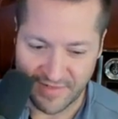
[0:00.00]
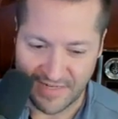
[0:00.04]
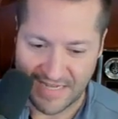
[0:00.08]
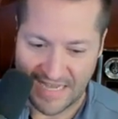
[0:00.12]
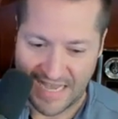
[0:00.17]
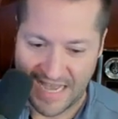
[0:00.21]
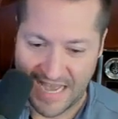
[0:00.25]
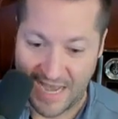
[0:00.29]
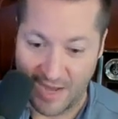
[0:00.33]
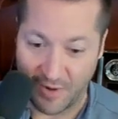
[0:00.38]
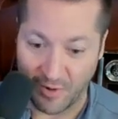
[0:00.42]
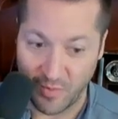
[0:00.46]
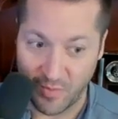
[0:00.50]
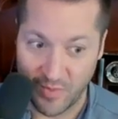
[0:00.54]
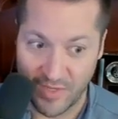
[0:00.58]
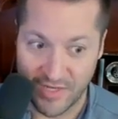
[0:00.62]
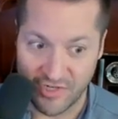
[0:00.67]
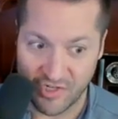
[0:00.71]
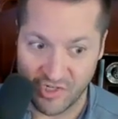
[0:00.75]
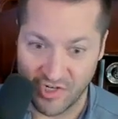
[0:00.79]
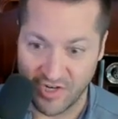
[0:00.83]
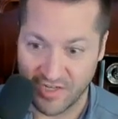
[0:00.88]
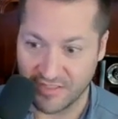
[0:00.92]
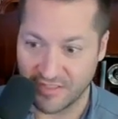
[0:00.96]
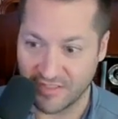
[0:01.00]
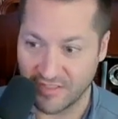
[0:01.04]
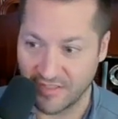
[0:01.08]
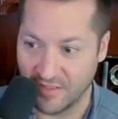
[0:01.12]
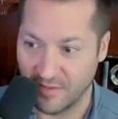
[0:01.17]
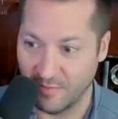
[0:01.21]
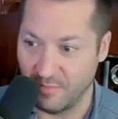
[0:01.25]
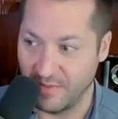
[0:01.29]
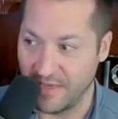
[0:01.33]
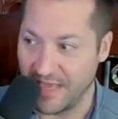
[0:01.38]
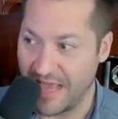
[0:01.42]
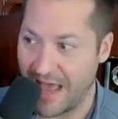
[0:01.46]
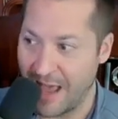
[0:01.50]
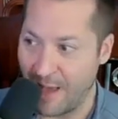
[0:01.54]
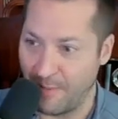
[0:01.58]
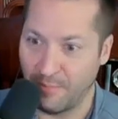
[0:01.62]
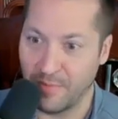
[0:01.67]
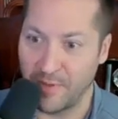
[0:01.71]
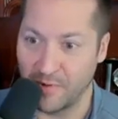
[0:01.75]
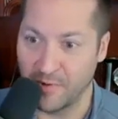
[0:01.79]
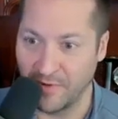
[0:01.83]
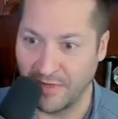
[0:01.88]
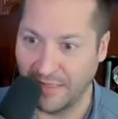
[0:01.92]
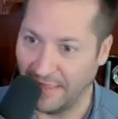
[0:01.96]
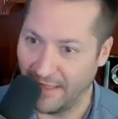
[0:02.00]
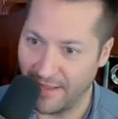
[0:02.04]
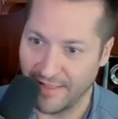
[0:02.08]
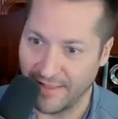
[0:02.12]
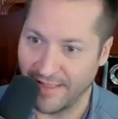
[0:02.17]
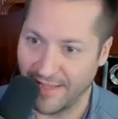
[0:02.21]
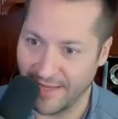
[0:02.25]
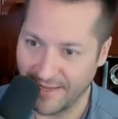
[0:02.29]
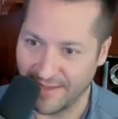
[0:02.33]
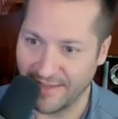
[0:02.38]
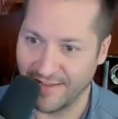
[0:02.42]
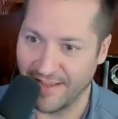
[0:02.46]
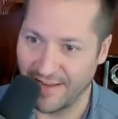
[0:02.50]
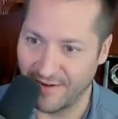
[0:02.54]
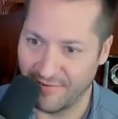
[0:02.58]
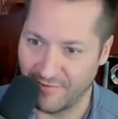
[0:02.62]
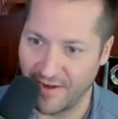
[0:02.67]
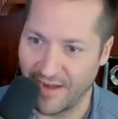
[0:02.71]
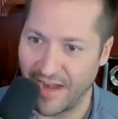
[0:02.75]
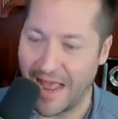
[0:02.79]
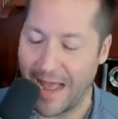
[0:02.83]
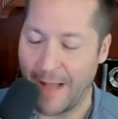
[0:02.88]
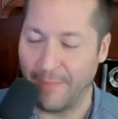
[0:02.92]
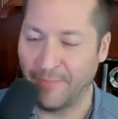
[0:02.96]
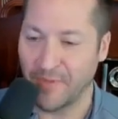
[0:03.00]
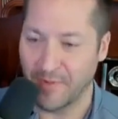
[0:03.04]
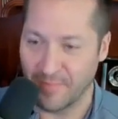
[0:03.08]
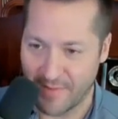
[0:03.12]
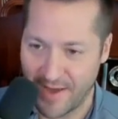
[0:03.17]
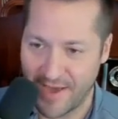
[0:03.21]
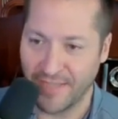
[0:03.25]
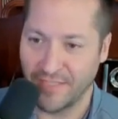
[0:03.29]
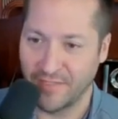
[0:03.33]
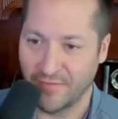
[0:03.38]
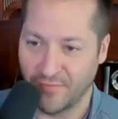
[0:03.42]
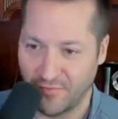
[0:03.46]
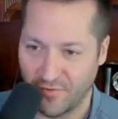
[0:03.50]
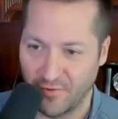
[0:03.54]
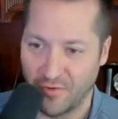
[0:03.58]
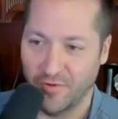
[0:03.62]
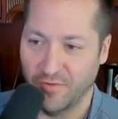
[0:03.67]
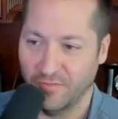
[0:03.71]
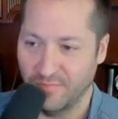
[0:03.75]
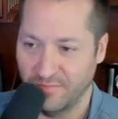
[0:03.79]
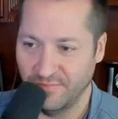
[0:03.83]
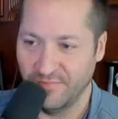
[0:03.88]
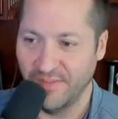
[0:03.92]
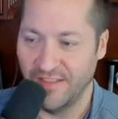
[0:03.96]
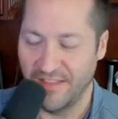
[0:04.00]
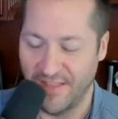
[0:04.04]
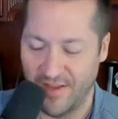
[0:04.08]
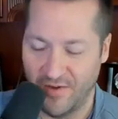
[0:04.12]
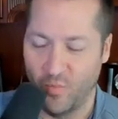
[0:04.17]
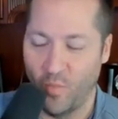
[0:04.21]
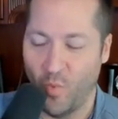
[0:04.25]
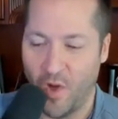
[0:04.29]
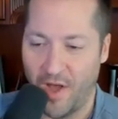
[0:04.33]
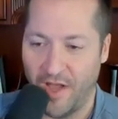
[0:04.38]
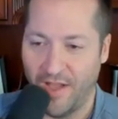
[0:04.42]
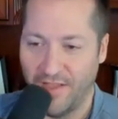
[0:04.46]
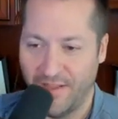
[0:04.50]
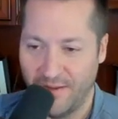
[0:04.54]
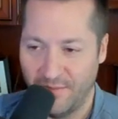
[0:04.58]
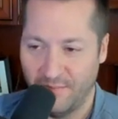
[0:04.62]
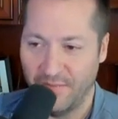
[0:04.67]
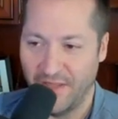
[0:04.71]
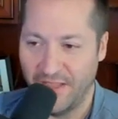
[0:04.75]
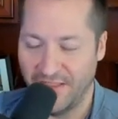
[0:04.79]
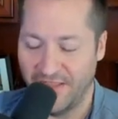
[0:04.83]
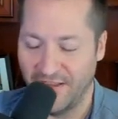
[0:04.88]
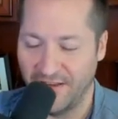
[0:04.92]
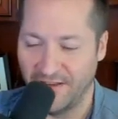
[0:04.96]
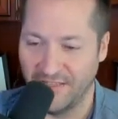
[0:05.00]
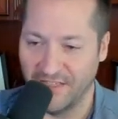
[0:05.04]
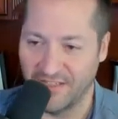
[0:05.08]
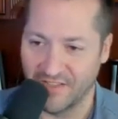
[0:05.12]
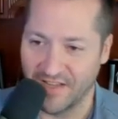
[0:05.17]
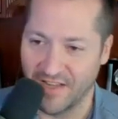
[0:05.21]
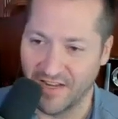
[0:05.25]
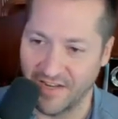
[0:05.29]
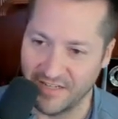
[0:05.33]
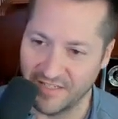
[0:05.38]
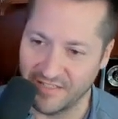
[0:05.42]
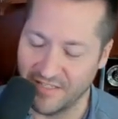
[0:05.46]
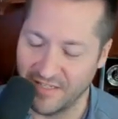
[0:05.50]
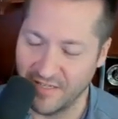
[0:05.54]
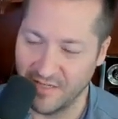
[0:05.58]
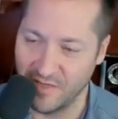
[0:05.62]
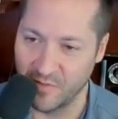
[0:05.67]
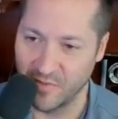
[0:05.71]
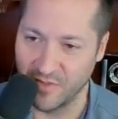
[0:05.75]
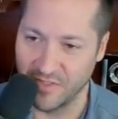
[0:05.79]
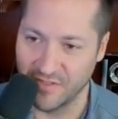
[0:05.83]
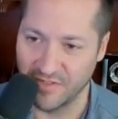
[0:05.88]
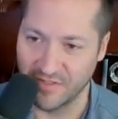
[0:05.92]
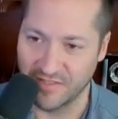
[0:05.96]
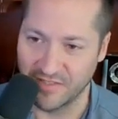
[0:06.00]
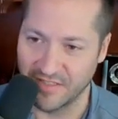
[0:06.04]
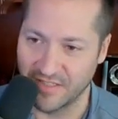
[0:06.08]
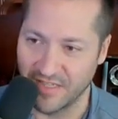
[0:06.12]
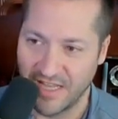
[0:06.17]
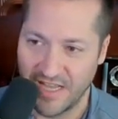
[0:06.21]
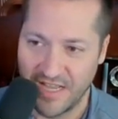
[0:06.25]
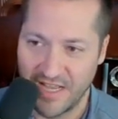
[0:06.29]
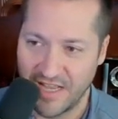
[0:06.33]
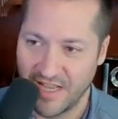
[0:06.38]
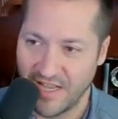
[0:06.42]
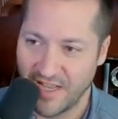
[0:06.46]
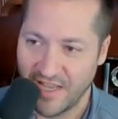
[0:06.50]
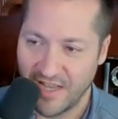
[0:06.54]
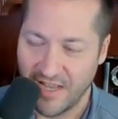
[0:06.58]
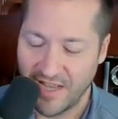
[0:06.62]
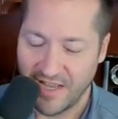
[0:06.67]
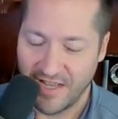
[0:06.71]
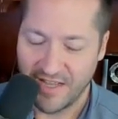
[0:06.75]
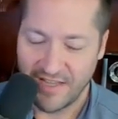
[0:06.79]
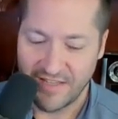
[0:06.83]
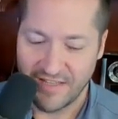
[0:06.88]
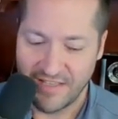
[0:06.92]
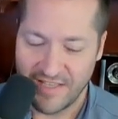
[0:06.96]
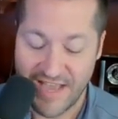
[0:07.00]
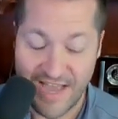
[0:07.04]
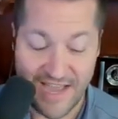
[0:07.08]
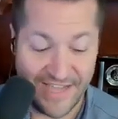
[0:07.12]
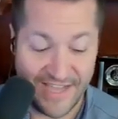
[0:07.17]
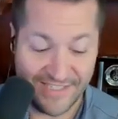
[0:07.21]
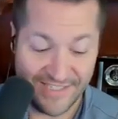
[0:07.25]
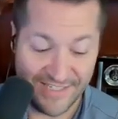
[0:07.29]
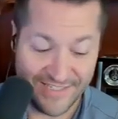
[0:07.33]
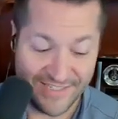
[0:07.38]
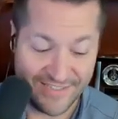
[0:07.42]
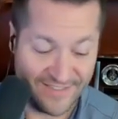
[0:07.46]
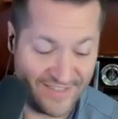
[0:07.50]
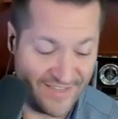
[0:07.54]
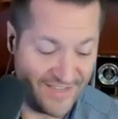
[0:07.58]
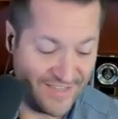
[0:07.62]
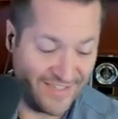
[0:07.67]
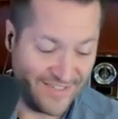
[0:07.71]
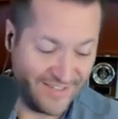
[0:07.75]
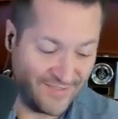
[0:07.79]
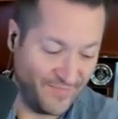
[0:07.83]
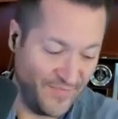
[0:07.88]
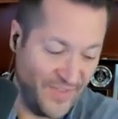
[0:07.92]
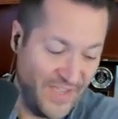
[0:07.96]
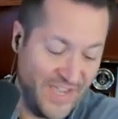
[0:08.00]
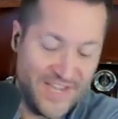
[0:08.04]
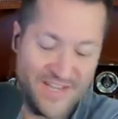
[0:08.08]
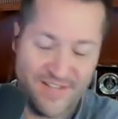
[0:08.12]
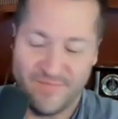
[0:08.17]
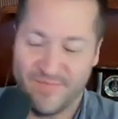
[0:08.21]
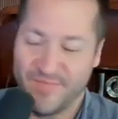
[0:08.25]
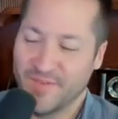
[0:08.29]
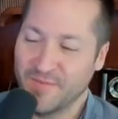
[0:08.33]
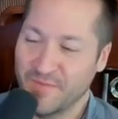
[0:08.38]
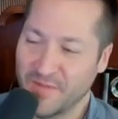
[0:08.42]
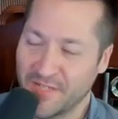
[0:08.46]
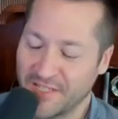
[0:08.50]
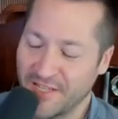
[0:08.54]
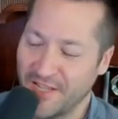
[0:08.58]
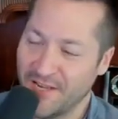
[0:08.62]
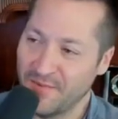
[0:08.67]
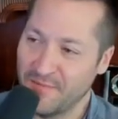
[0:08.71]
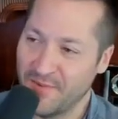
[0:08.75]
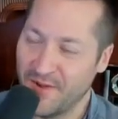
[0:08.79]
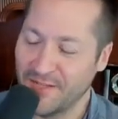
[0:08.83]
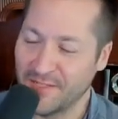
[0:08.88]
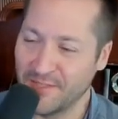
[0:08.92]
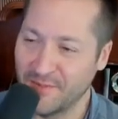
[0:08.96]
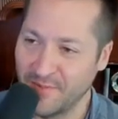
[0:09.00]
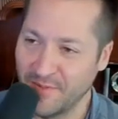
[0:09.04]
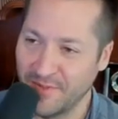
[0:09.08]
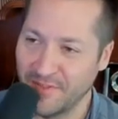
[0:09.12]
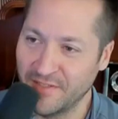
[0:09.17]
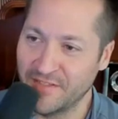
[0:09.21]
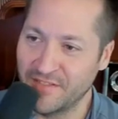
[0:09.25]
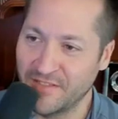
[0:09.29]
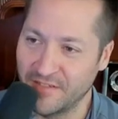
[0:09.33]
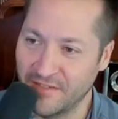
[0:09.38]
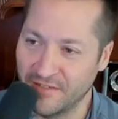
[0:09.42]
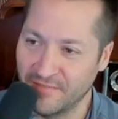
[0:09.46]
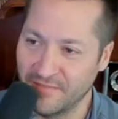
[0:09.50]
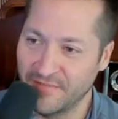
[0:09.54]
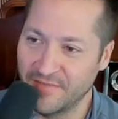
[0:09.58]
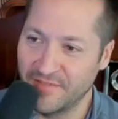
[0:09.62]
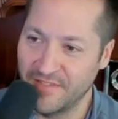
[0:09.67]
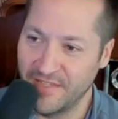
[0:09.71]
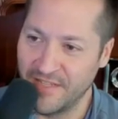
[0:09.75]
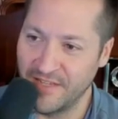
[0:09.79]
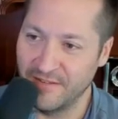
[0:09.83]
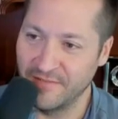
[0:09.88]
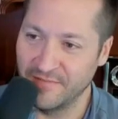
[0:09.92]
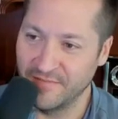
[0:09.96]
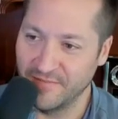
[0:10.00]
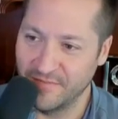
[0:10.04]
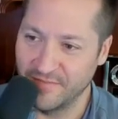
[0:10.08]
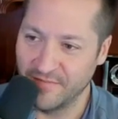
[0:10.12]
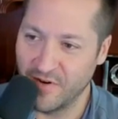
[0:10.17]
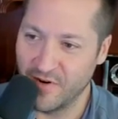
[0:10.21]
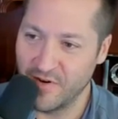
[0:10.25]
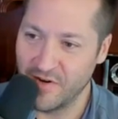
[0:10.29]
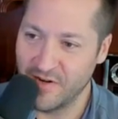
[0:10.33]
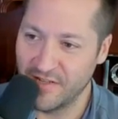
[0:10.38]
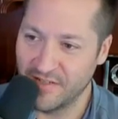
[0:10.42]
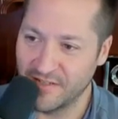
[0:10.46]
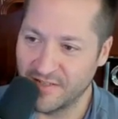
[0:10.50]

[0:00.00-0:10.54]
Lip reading: how do we adjust to be happier and optimize for and then what and then just kind of continue and just absolutely some exciting possibilities there. Neat, very neat